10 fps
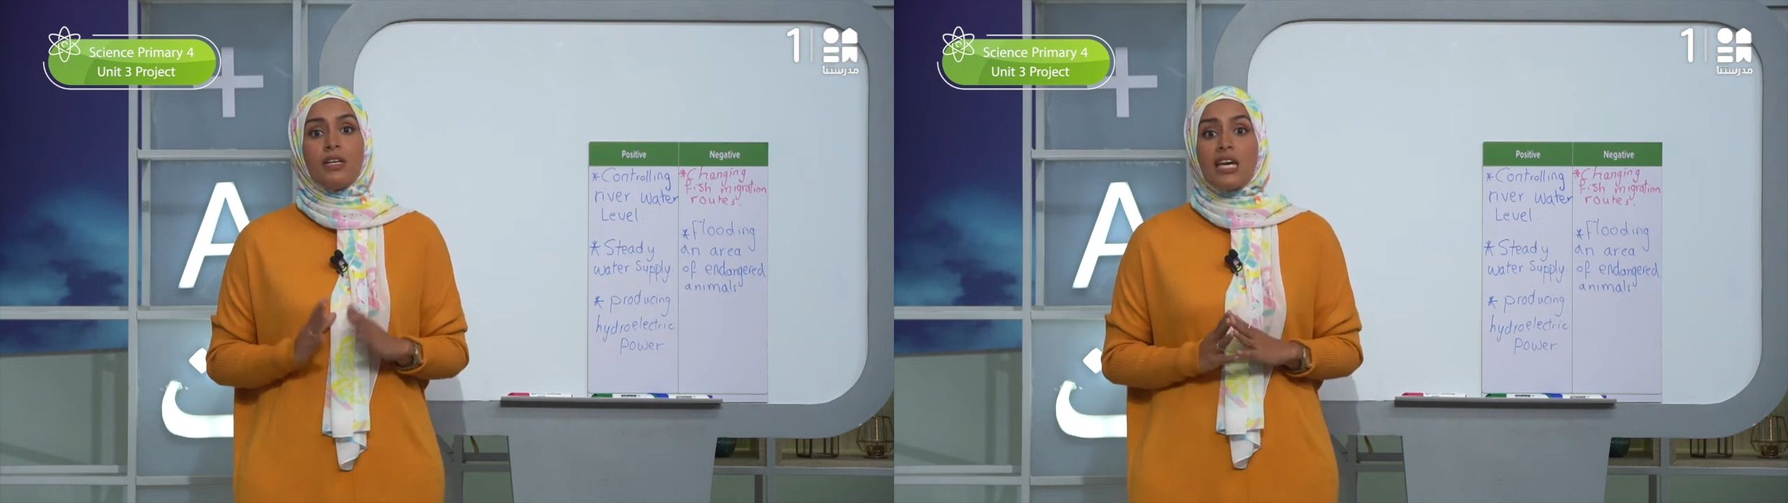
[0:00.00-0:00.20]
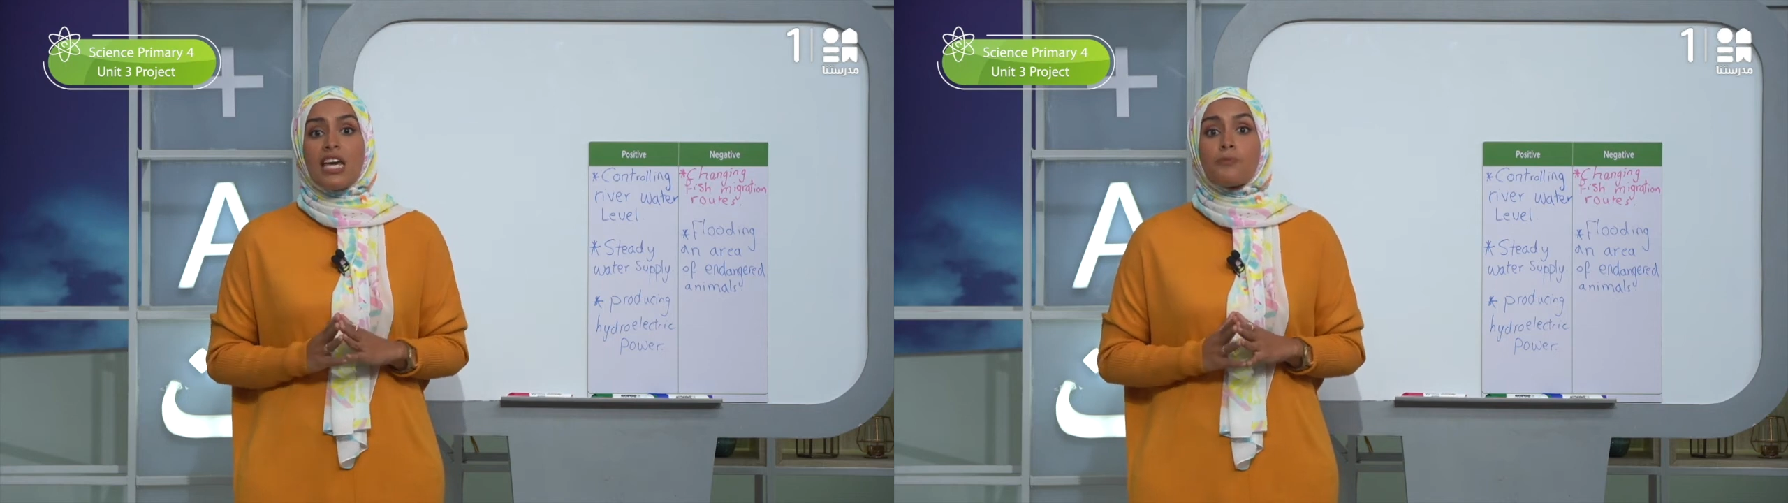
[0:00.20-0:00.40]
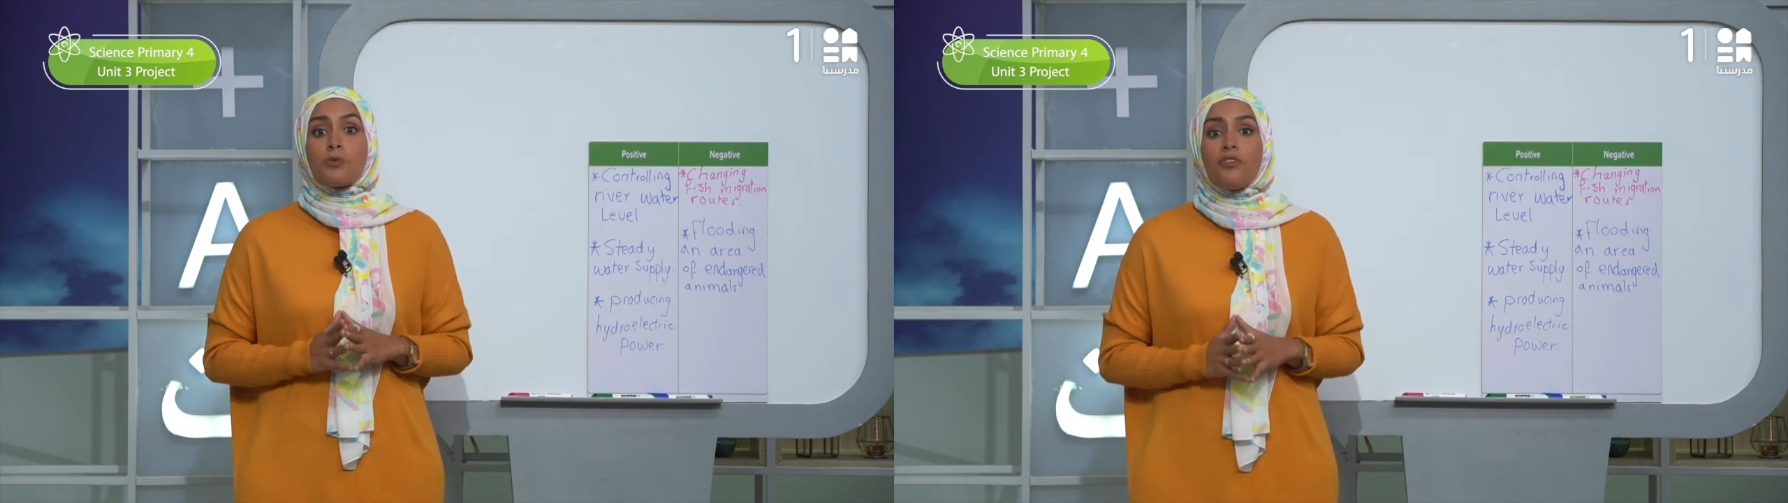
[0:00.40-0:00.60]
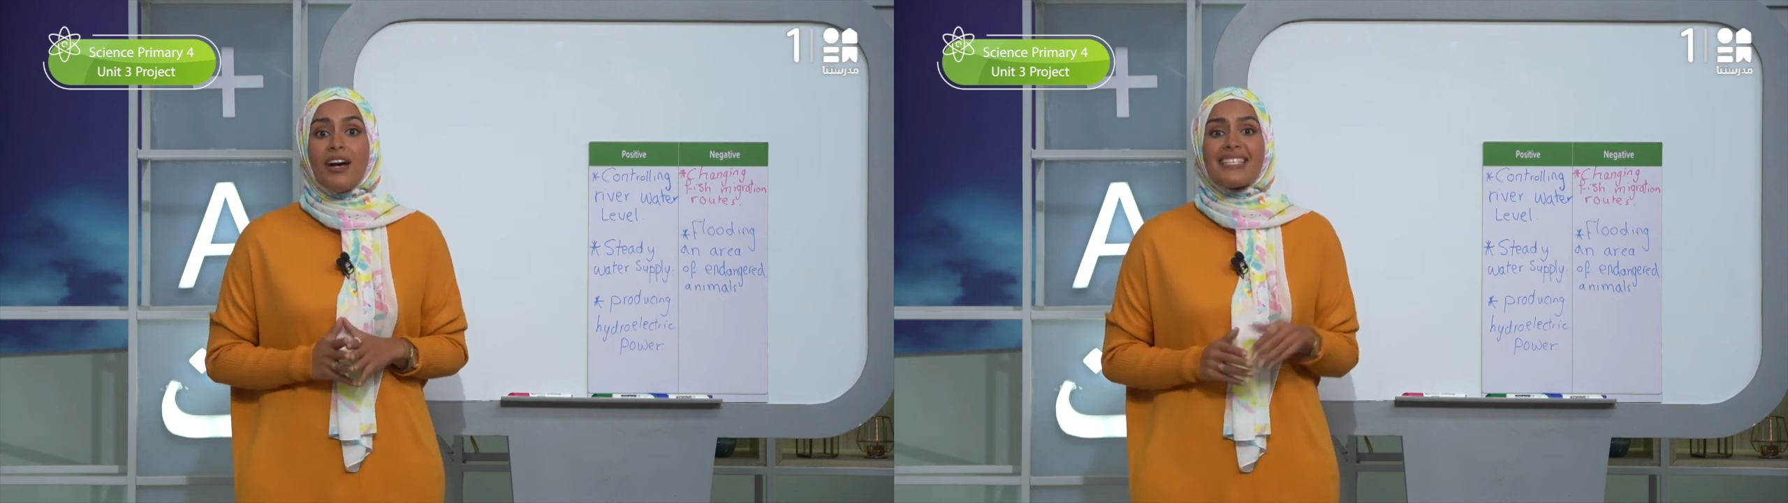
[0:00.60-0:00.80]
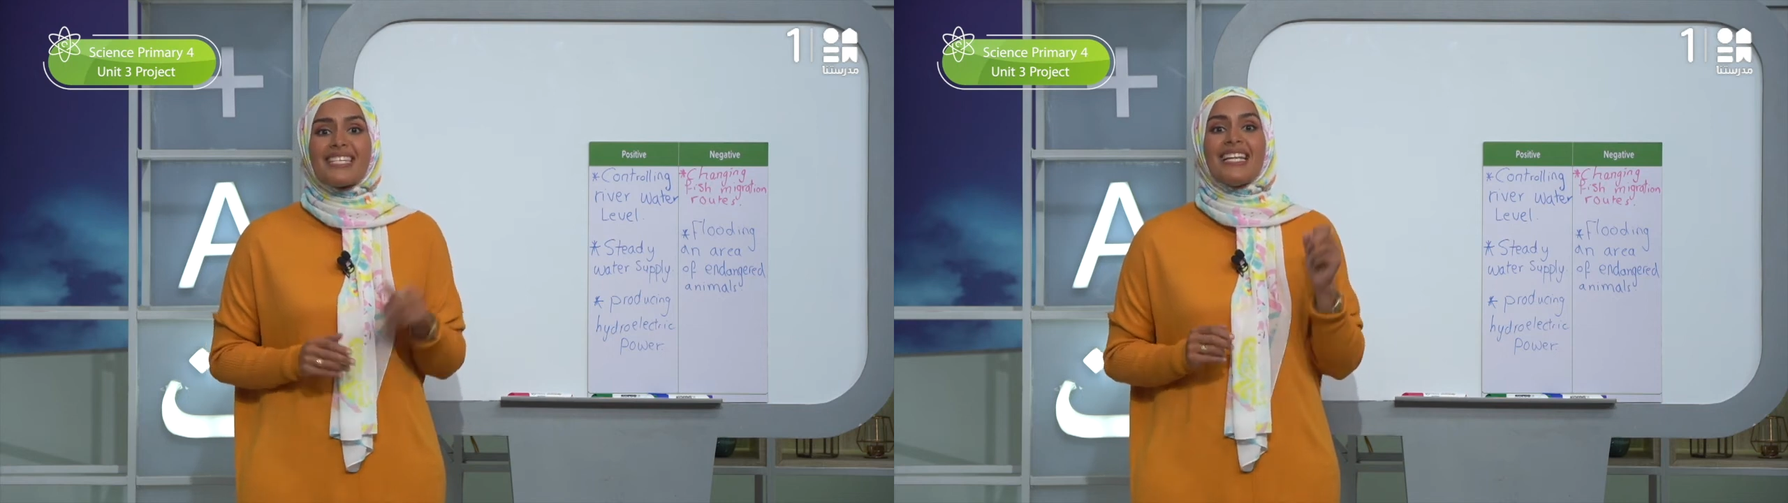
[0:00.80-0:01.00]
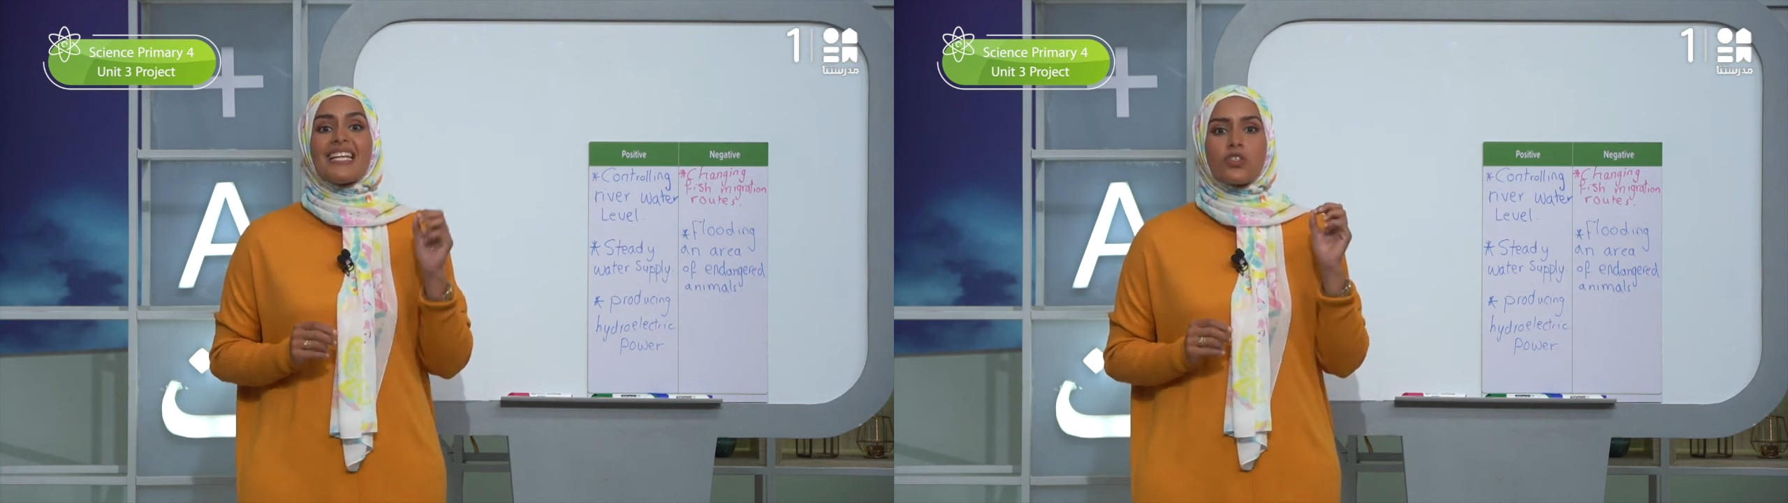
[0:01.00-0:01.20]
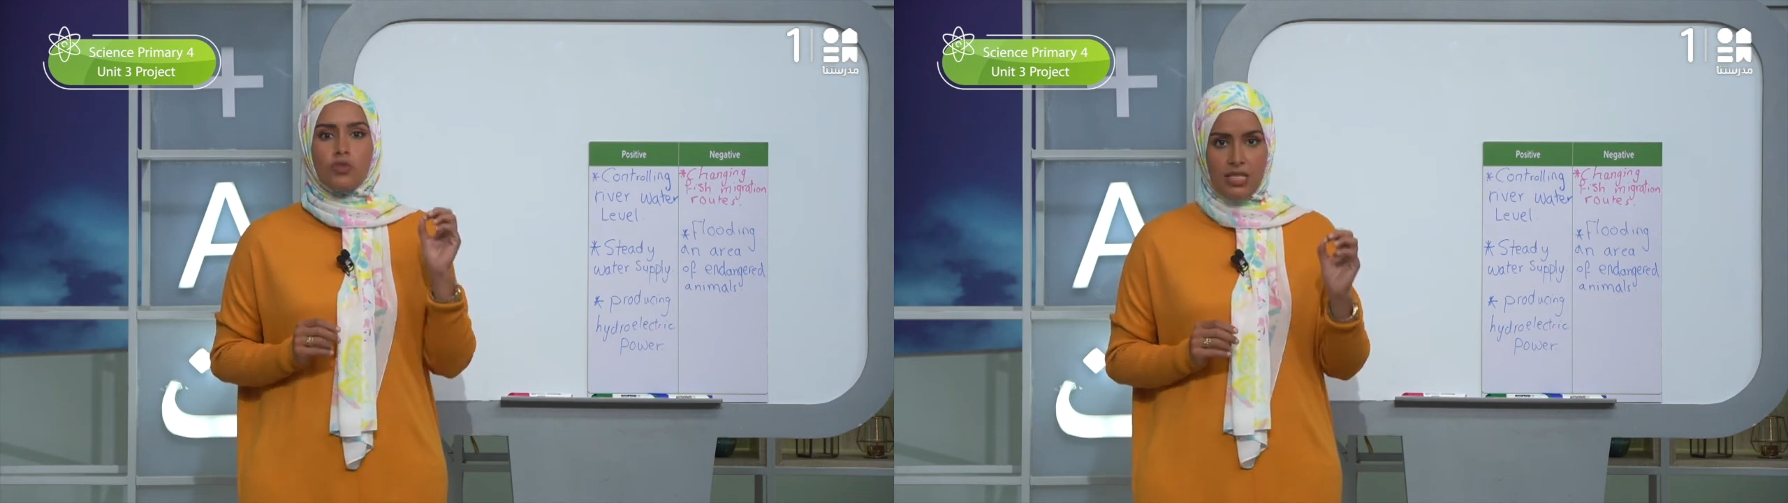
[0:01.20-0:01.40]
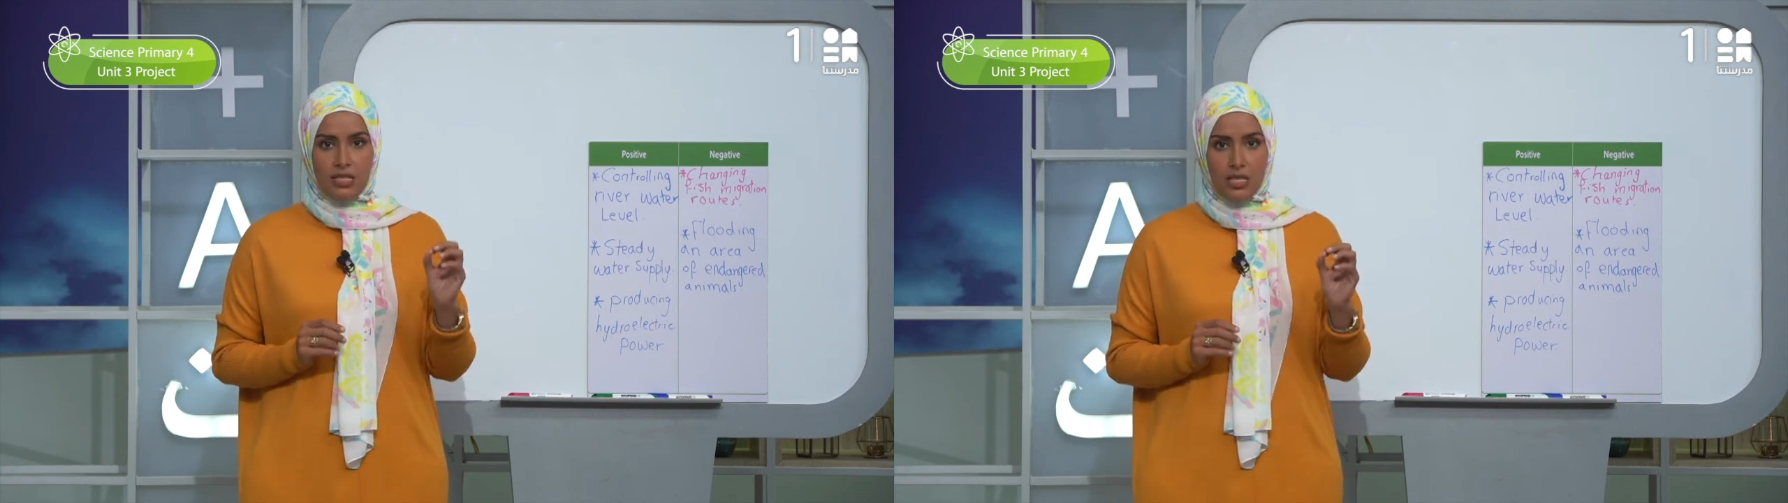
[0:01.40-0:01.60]
It provides
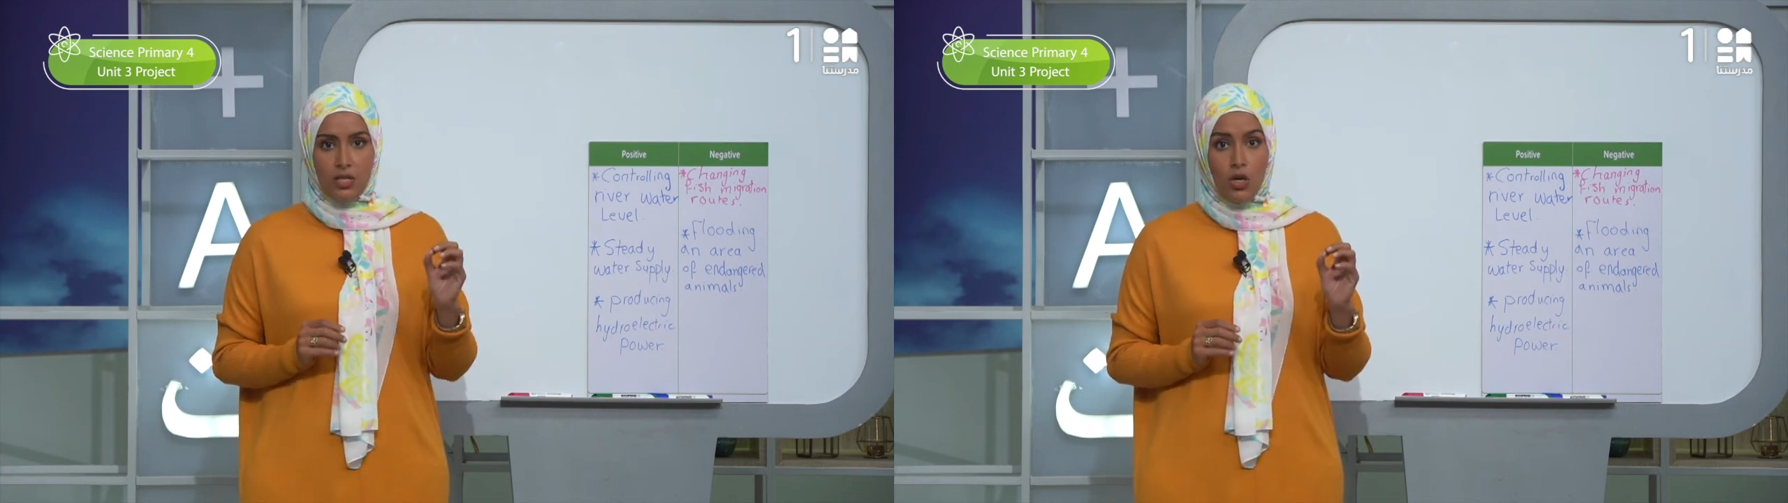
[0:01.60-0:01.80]
electricity.